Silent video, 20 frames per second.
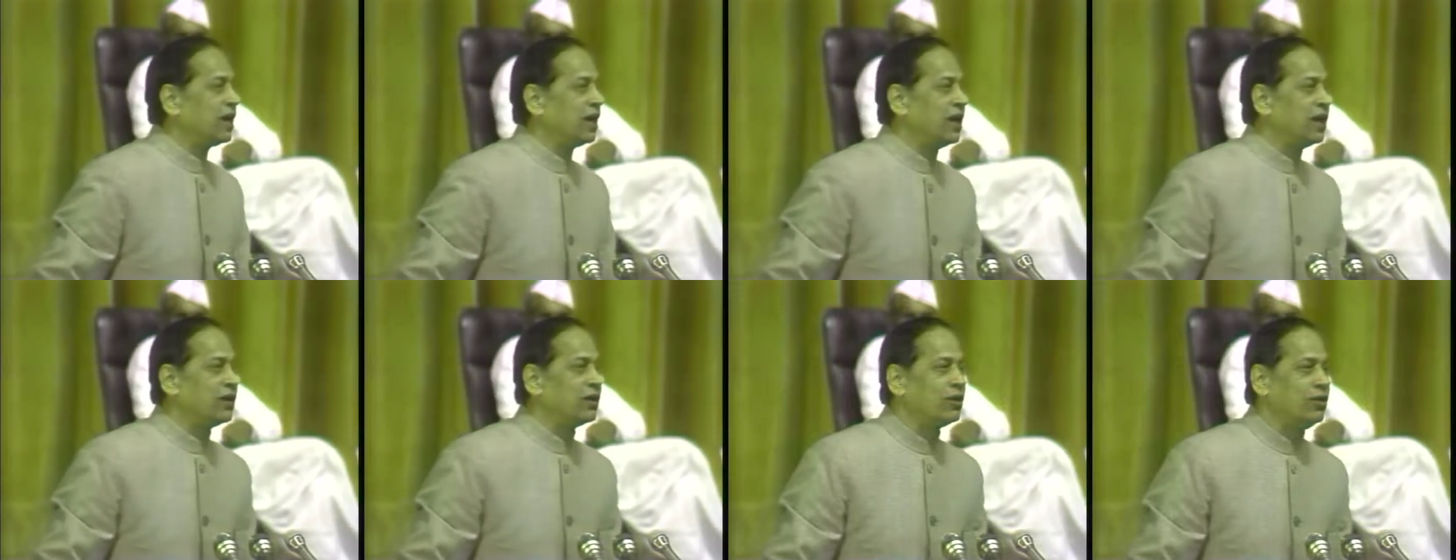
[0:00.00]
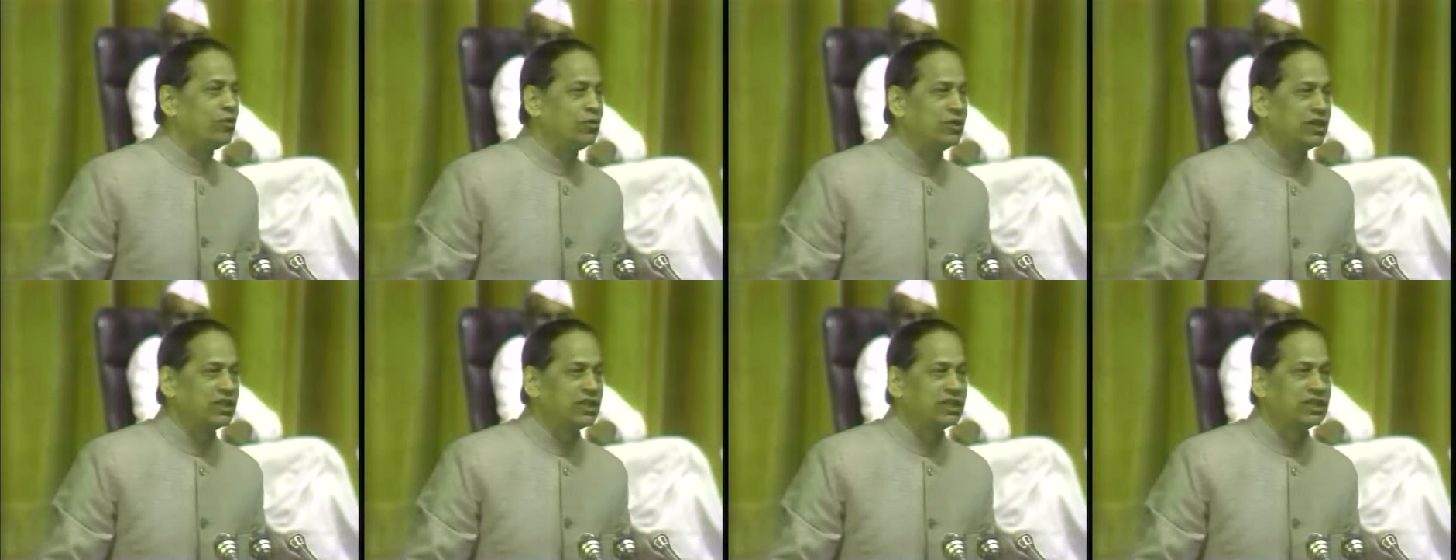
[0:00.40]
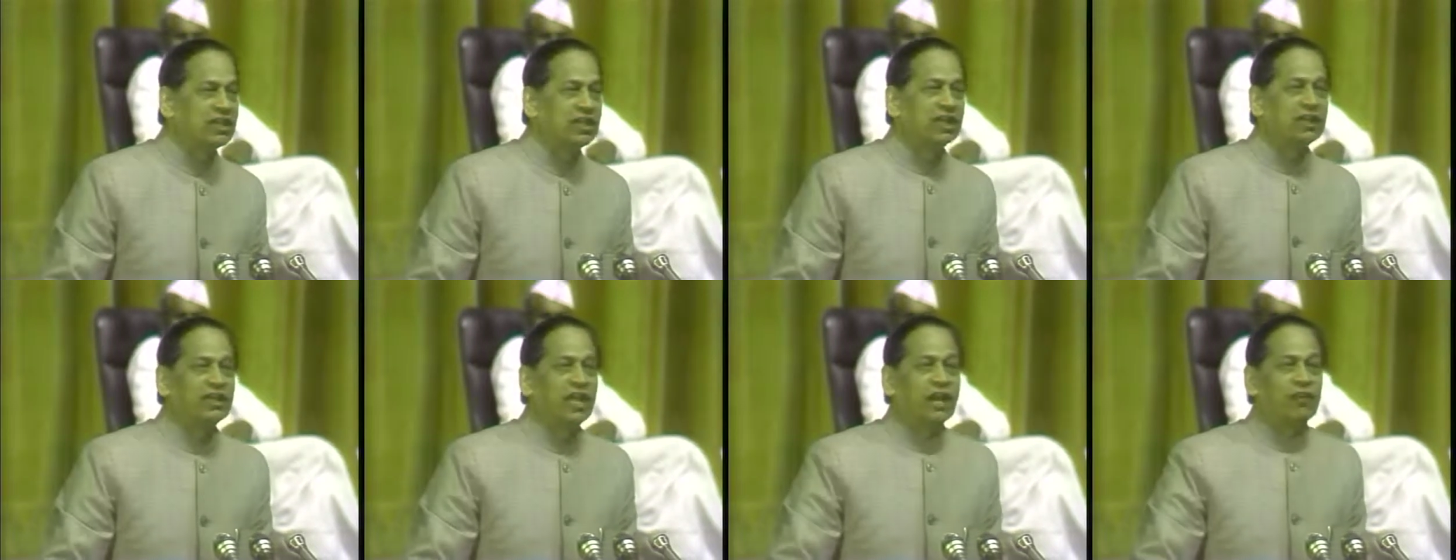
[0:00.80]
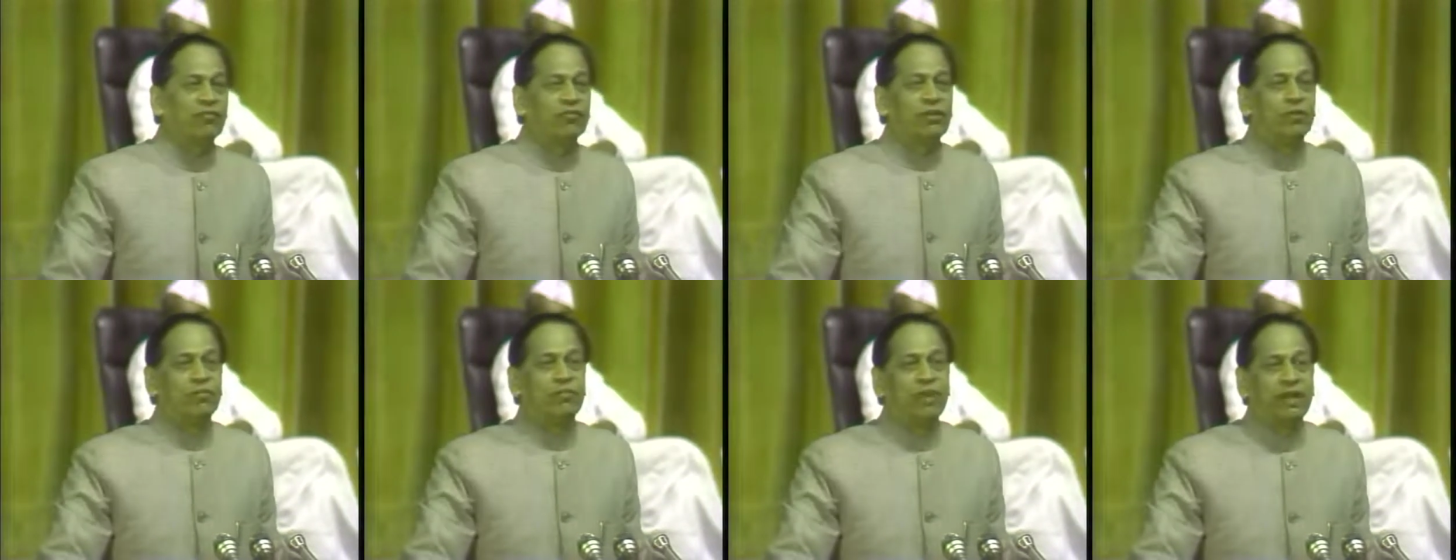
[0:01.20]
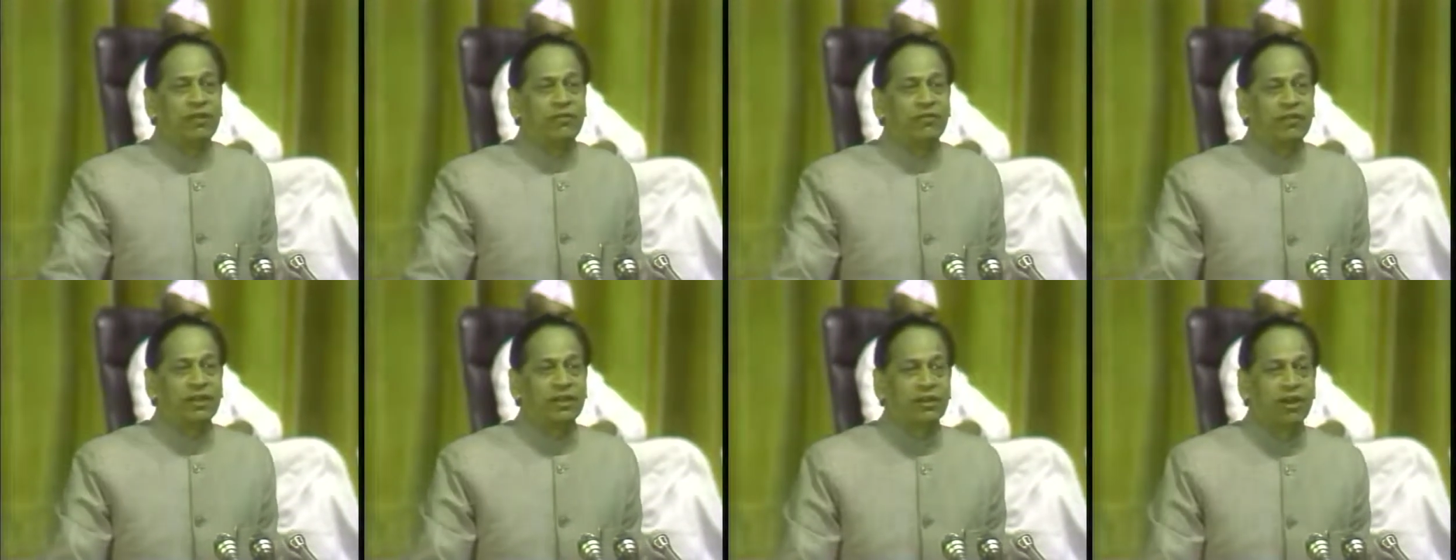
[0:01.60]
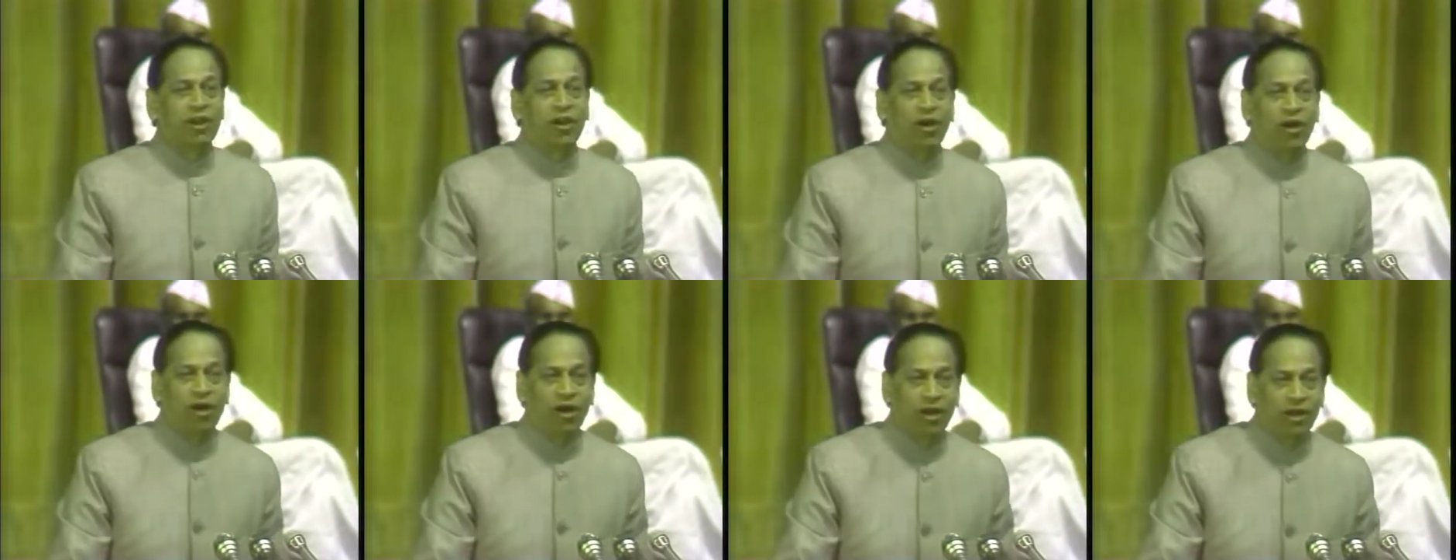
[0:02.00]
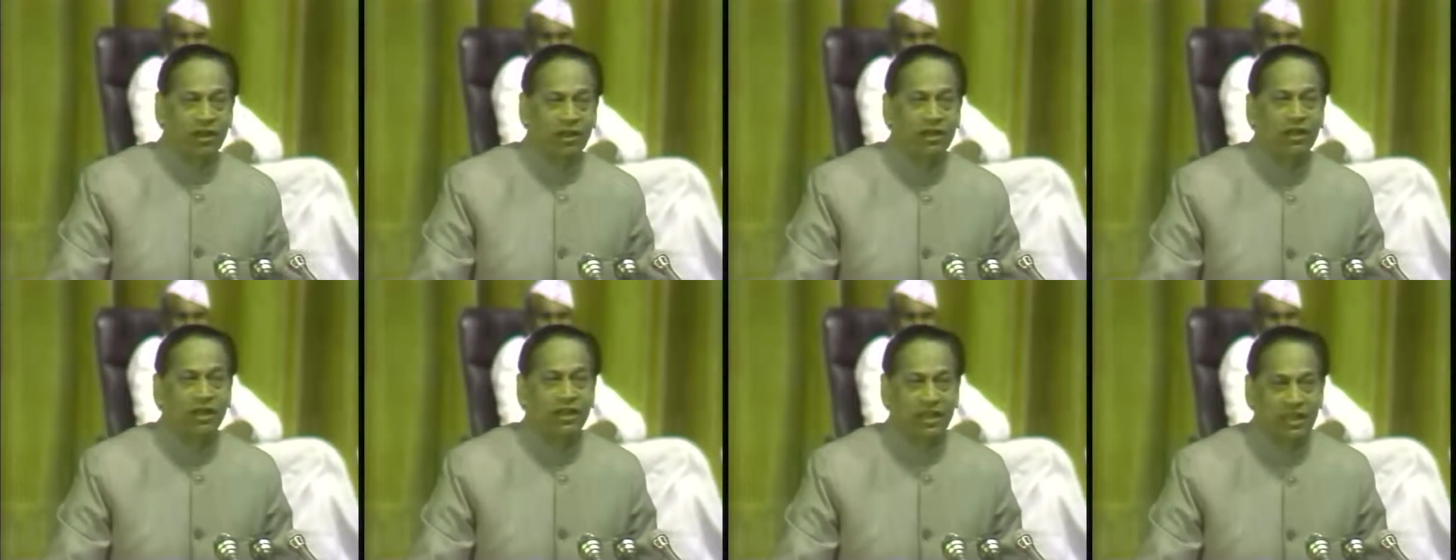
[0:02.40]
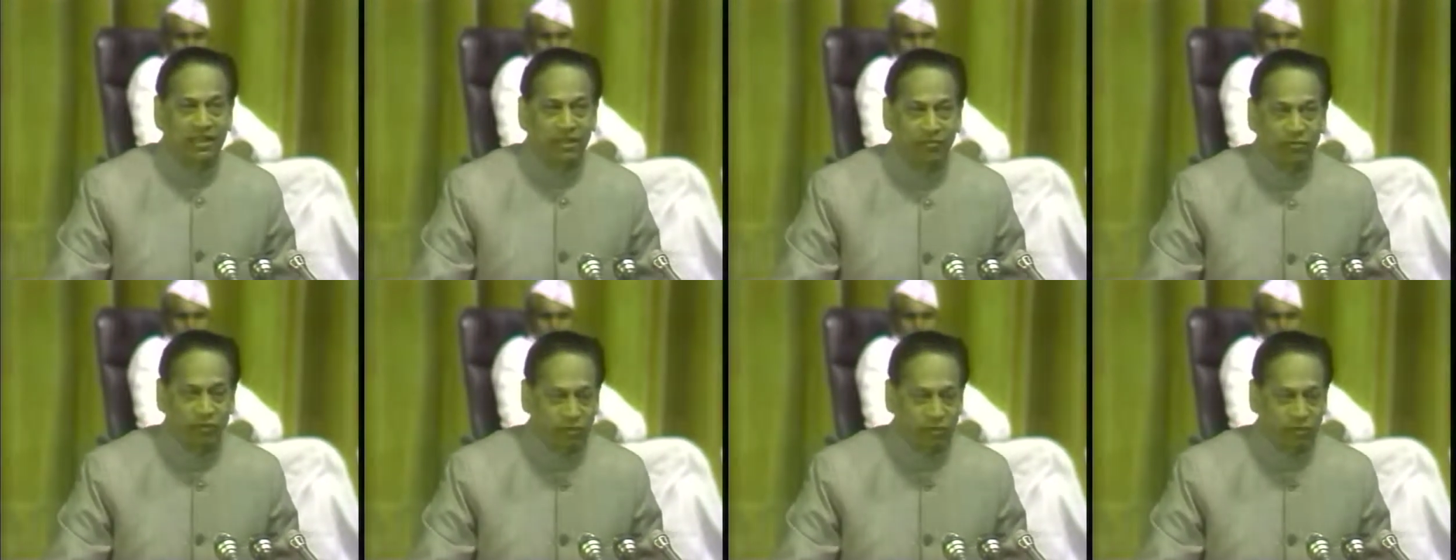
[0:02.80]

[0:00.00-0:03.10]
conclusions that will benefit all in the